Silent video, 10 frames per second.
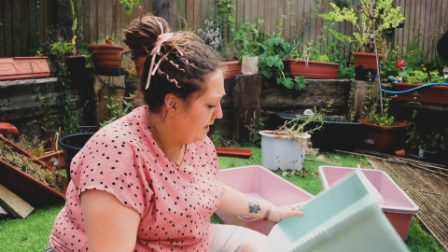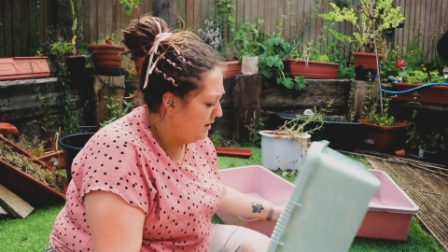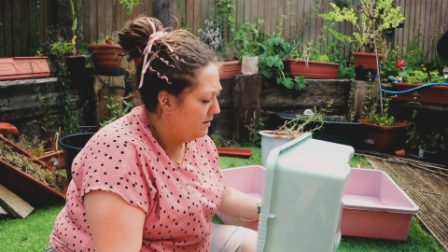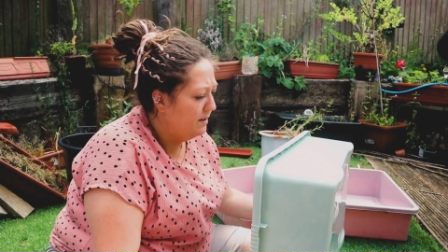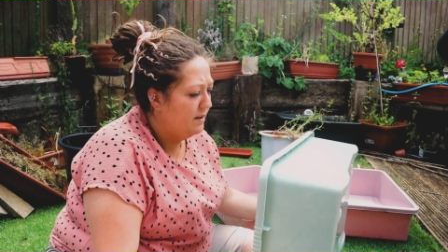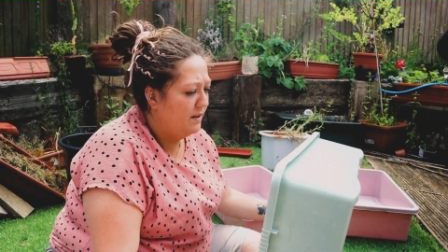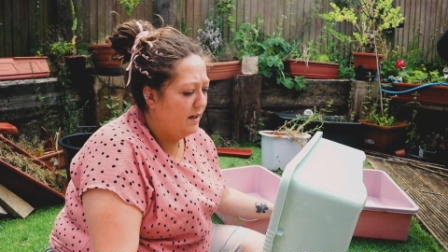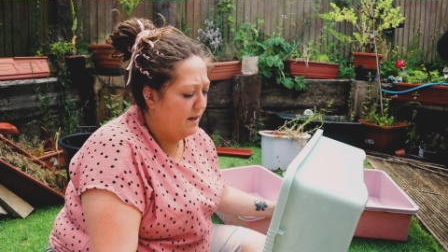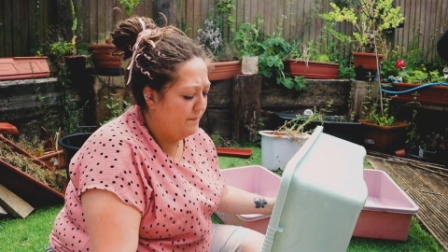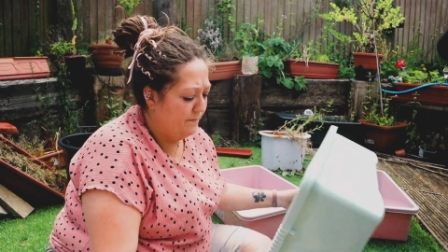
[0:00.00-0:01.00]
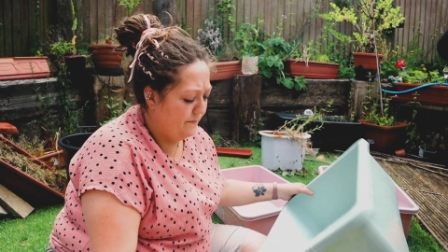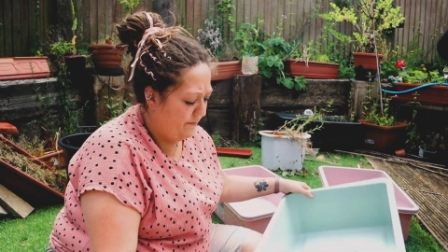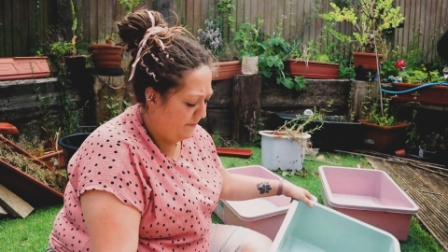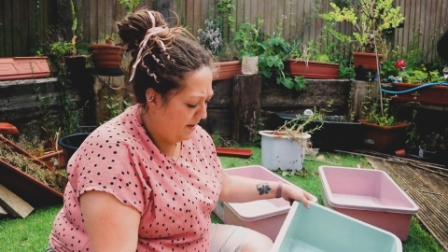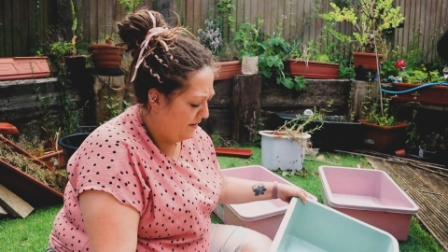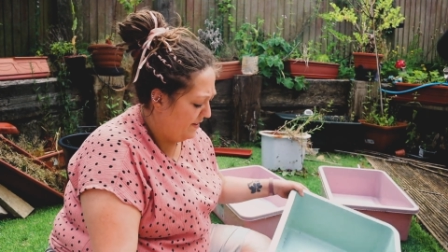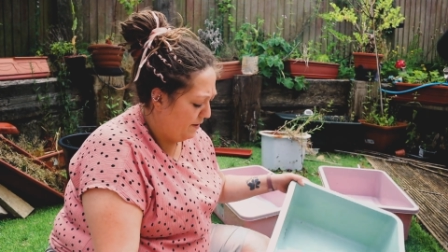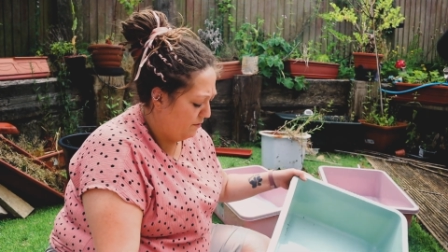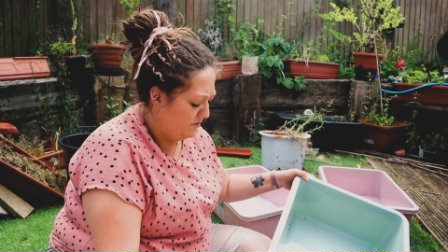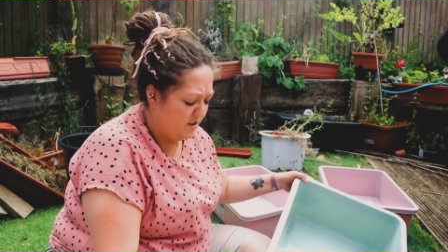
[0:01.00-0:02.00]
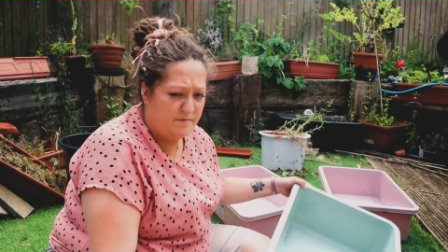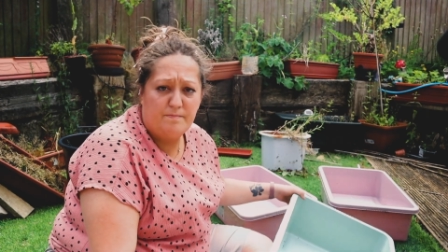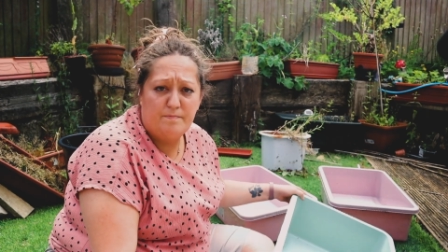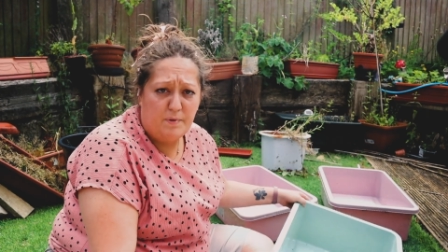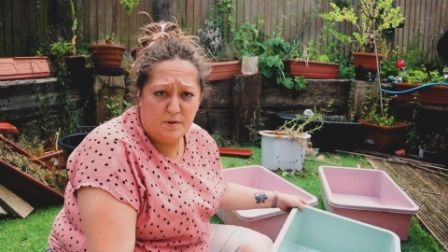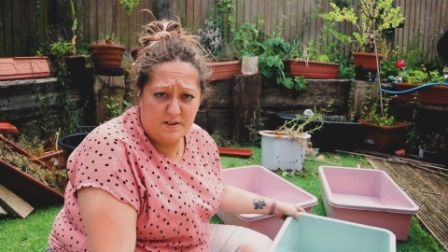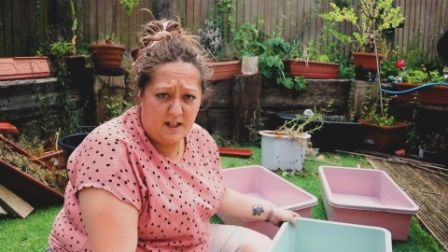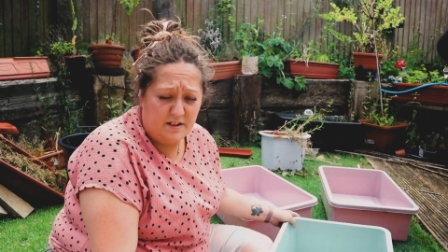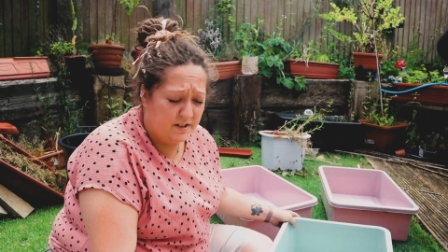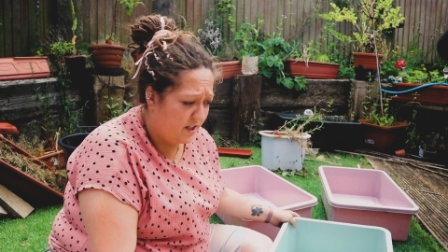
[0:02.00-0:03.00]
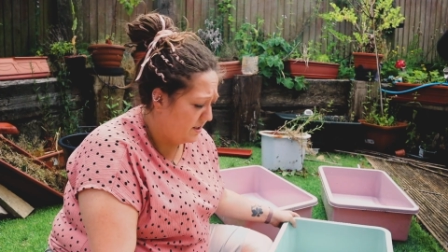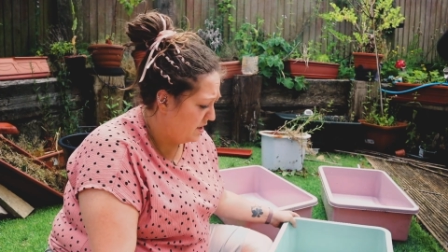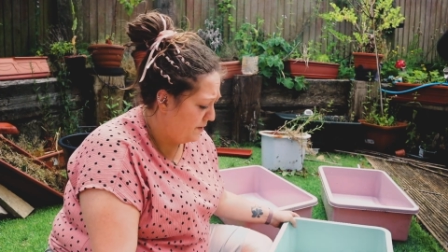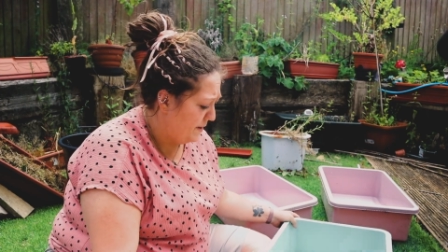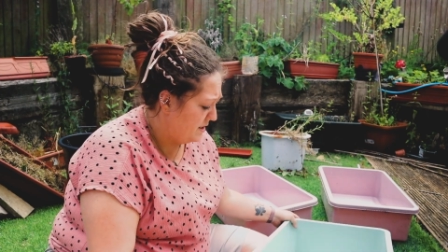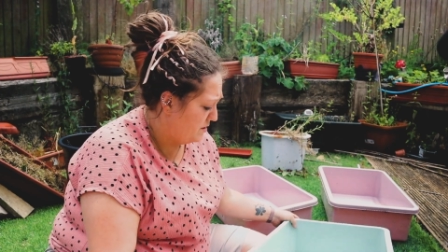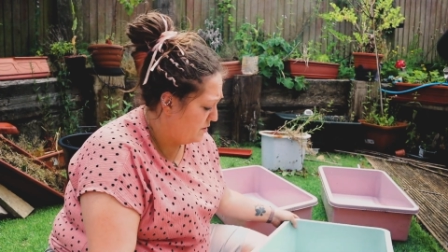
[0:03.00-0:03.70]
here. Um, they are just bog standard under the bed